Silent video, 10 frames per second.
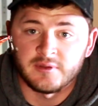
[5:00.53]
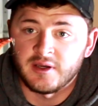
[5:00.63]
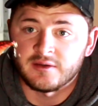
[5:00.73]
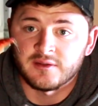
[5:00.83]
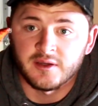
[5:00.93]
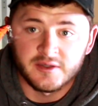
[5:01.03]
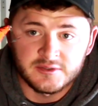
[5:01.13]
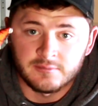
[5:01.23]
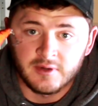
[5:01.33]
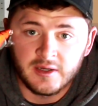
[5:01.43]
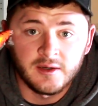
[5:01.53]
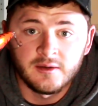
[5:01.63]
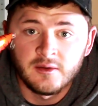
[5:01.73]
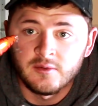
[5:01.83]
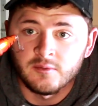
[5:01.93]
like that. It's a red
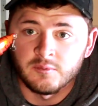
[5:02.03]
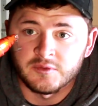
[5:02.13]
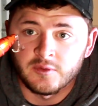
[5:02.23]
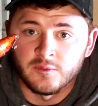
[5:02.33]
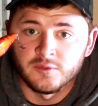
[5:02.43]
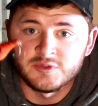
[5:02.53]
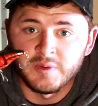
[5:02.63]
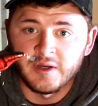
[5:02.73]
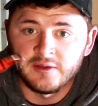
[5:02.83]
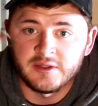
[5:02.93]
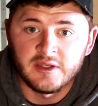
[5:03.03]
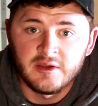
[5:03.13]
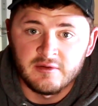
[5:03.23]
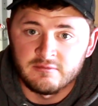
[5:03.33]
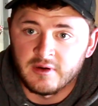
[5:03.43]
with an orange belly,
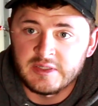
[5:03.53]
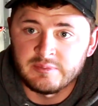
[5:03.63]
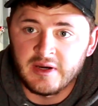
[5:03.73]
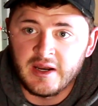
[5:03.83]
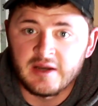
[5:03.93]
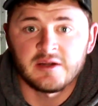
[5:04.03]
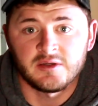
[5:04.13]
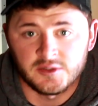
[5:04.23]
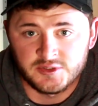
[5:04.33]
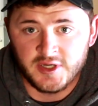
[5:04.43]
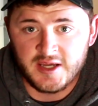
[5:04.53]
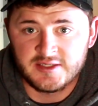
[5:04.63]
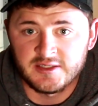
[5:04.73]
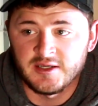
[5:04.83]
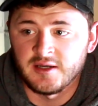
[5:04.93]
very bright
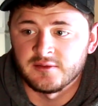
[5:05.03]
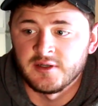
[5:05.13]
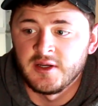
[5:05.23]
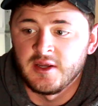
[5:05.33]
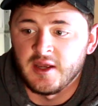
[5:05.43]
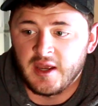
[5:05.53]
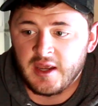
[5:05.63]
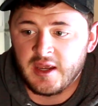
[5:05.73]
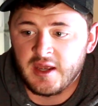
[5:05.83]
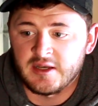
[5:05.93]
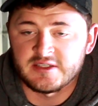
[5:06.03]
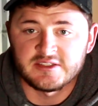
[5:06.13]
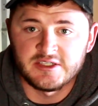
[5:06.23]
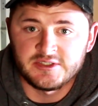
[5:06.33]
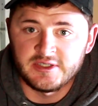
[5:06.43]
contrasting color, and
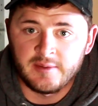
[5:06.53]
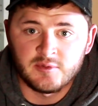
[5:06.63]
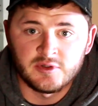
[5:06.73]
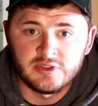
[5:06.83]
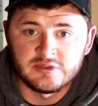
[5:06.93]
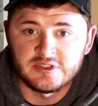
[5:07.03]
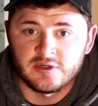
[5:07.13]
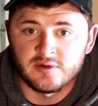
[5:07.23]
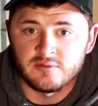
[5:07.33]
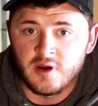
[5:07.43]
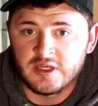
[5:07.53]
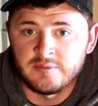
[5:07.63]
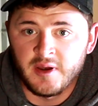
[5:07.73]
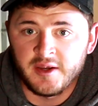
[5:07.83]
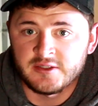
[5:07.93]
essentially I'm going to use this on rocky
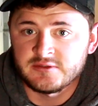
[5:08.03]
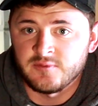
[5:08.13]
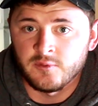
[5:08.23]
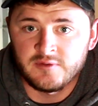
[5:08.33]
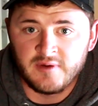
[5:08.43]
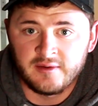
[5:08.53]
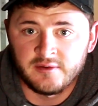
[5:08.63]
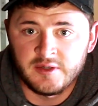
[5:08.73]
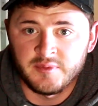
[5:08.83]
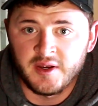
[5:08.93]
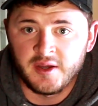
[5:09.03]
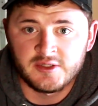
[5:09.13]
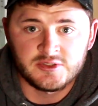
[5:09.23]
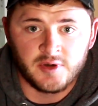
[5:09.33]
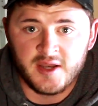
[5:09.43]
banks, 45-degree
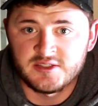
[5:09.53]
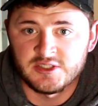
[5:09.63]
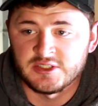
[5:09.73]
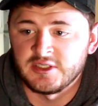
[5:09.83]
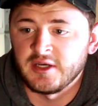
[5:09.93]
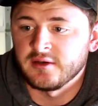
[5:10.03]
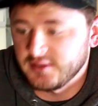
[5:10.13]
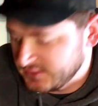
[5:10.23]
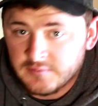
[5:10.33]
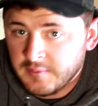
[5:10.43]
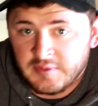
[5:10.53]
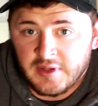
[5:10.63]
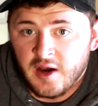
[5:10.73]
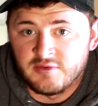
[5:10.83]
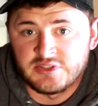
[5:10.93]
banks, transition areas. I mean,
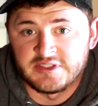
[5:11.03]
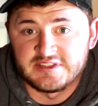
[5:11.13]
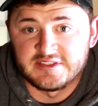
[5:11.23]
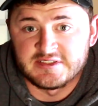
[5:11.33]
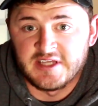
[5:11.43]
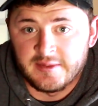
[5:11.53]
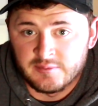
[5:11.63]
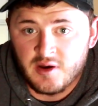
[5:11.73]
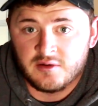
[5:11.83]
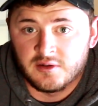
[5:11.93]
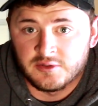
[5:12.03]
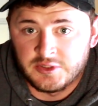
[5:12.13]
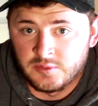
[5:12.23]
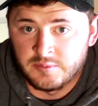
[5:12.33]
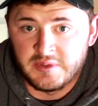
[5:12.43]
obviously it's in its name, rock crawler.
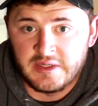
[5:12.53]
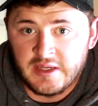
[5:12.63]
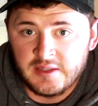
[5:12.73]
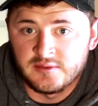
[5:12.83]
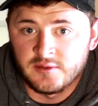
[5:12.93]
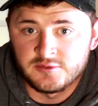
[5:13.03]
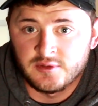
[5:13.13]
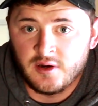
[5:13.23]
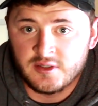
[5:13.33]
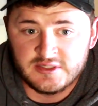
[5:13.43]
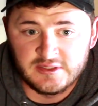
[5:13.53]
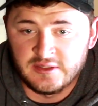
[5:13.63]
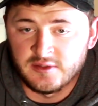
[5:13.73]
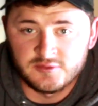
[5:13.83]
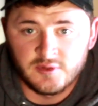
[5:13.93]
You want to be hitting those rocks, getting
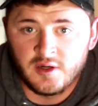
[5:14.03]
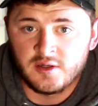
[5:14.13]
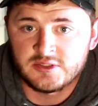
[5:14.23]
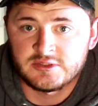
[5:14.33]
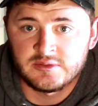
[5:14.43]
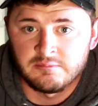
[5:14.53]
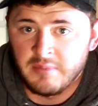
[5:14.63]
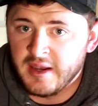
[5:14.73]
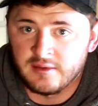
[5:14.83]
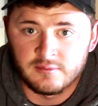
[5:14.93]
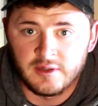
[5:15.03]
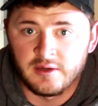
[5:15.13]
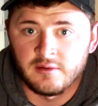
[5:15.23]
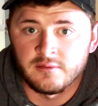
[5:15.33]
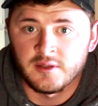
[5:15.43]
in those rocks, banging
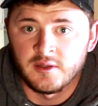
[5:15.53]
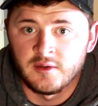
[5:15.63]
around,